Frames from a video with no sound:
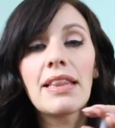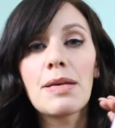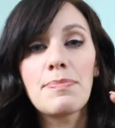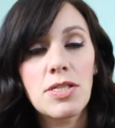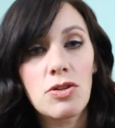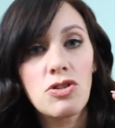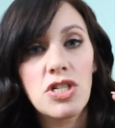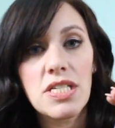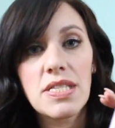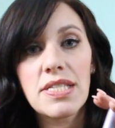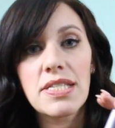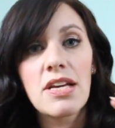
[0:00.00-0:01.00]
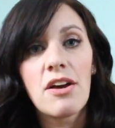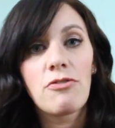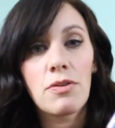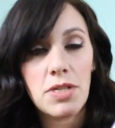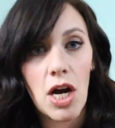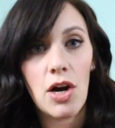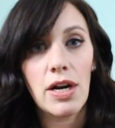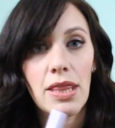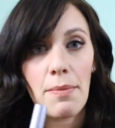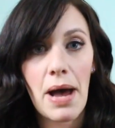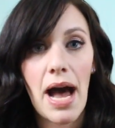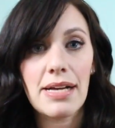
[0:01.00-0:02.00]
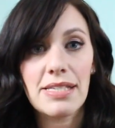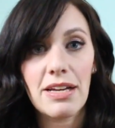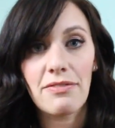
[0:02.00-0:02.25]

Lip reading: Lip Surgence from Tarte in the past.